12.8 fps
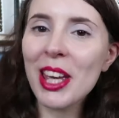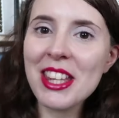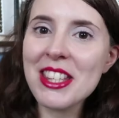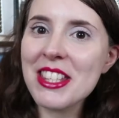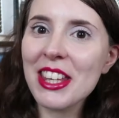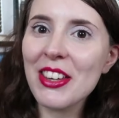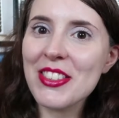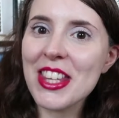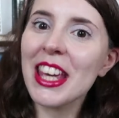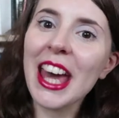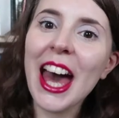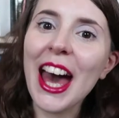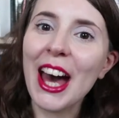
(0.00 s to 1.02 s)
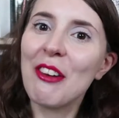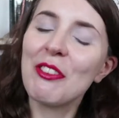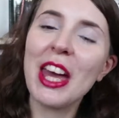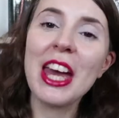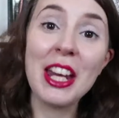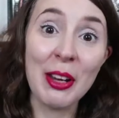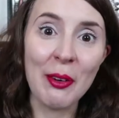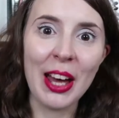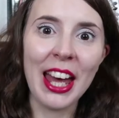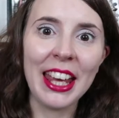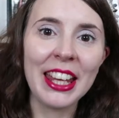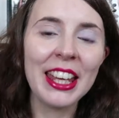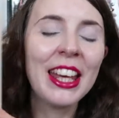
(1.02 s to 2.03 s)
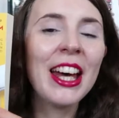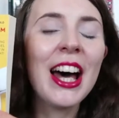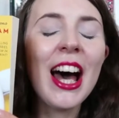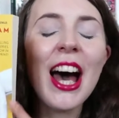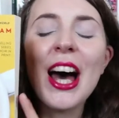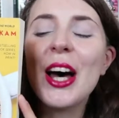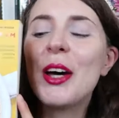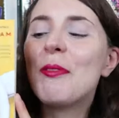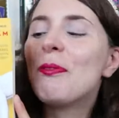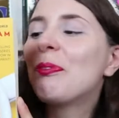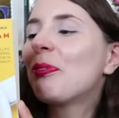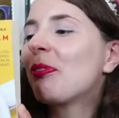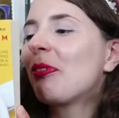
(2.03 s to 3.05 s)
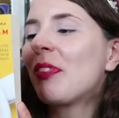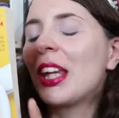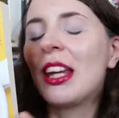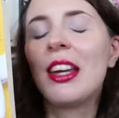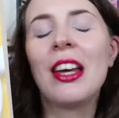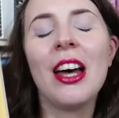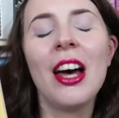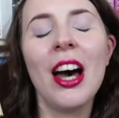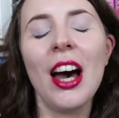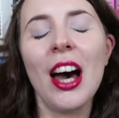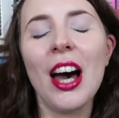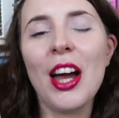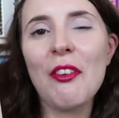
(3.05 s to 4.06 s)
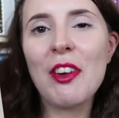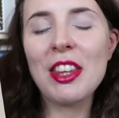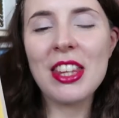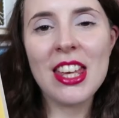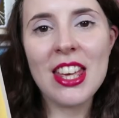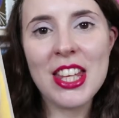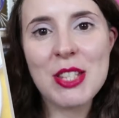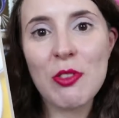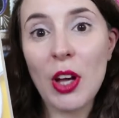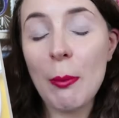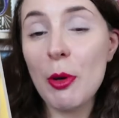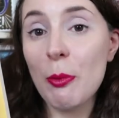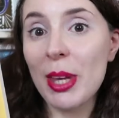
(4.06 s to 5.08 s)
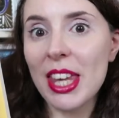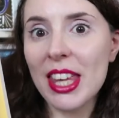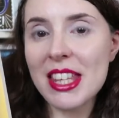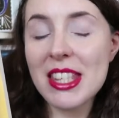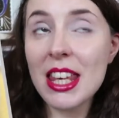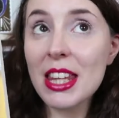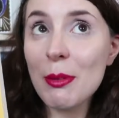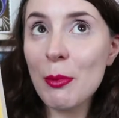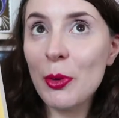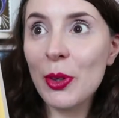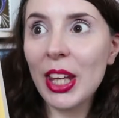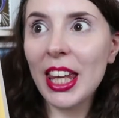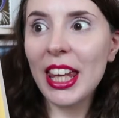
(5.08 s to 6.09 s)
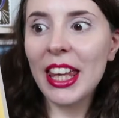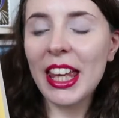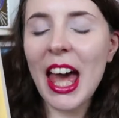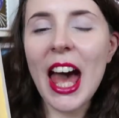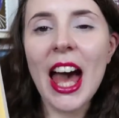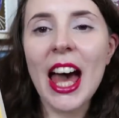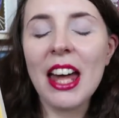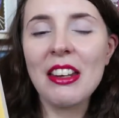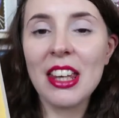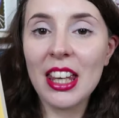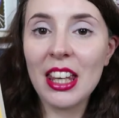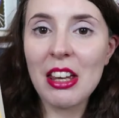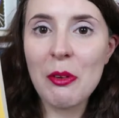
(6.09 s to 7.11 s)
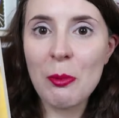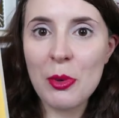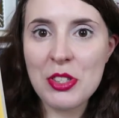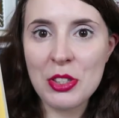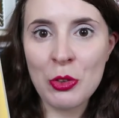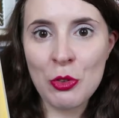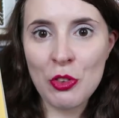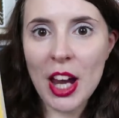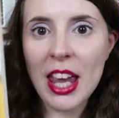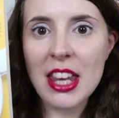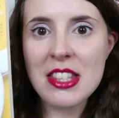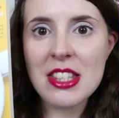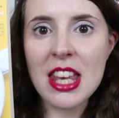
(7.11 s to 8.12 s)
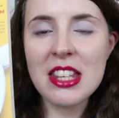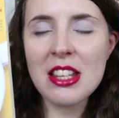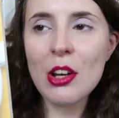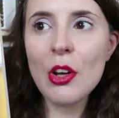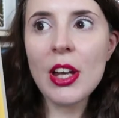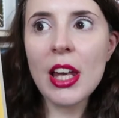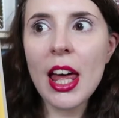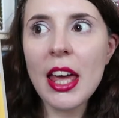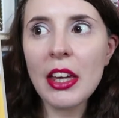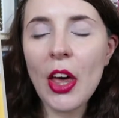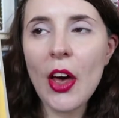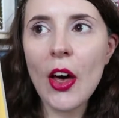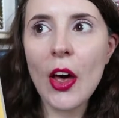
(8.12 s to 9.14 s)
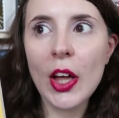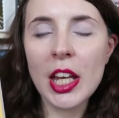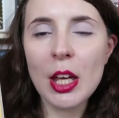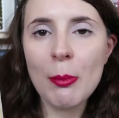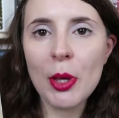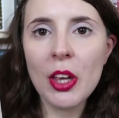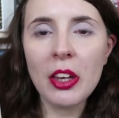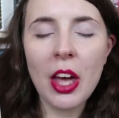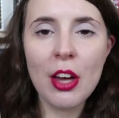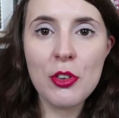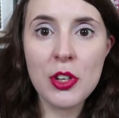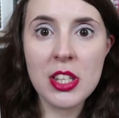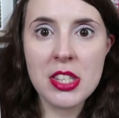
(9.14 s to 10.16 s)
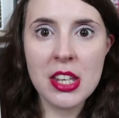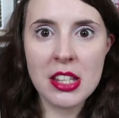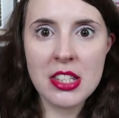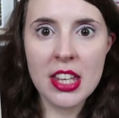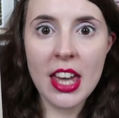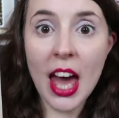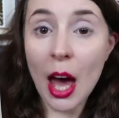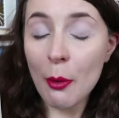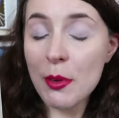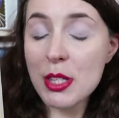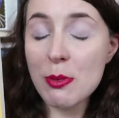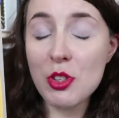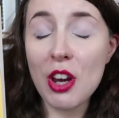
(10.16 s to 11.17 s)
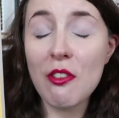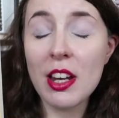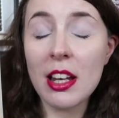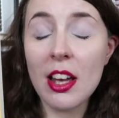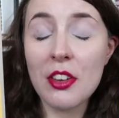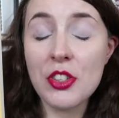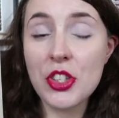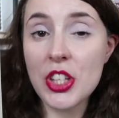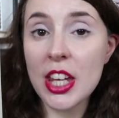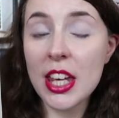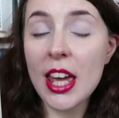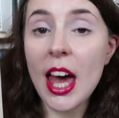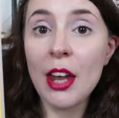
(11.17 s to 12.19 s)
weird skills I have. Anyway, um, I read this for a couple of weeks in the morning and it was great. It's a lot like her earlier book, 168 Hours, which I read last year